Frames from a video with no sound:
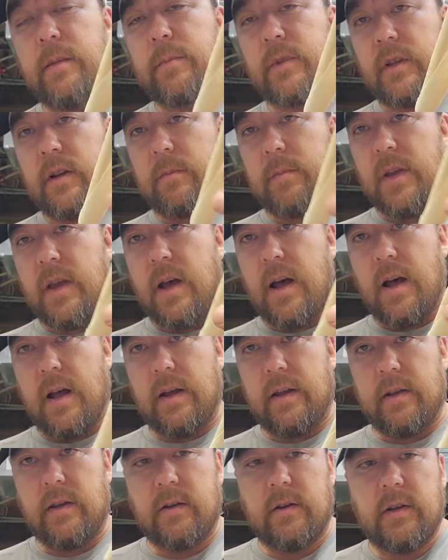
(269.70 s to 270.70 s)
going to be hot.
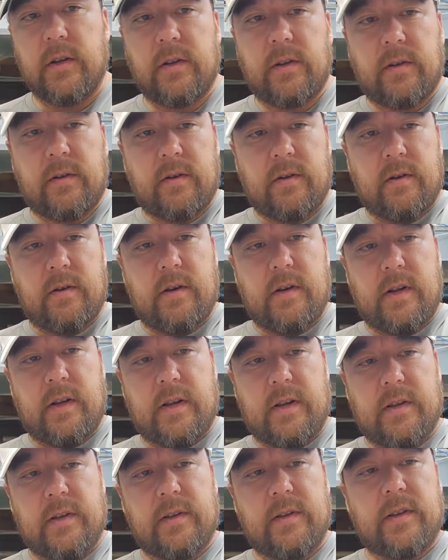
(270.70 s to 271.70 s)
You just
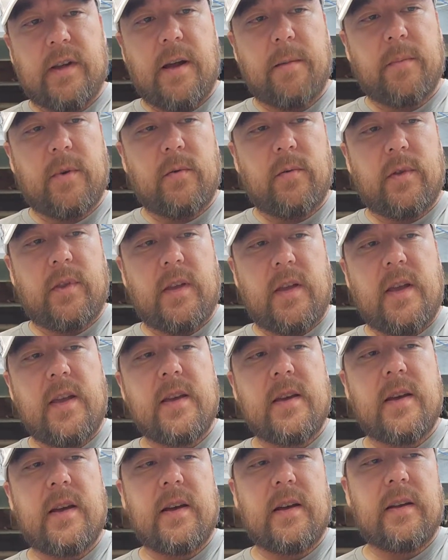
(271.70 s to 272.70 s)
zapped it with a heat
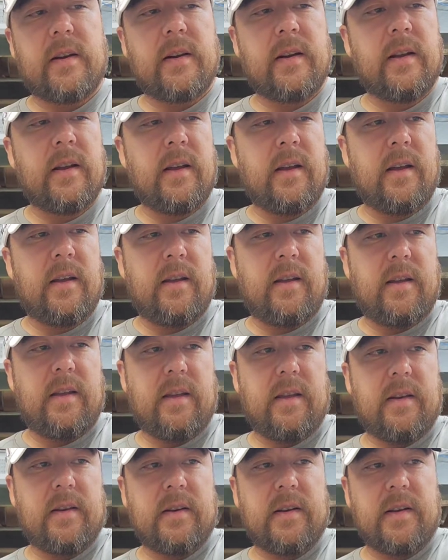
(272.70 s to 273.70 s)
gun,
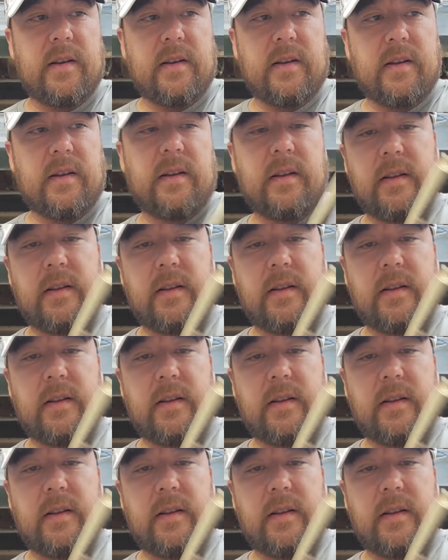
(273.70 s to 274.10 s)
and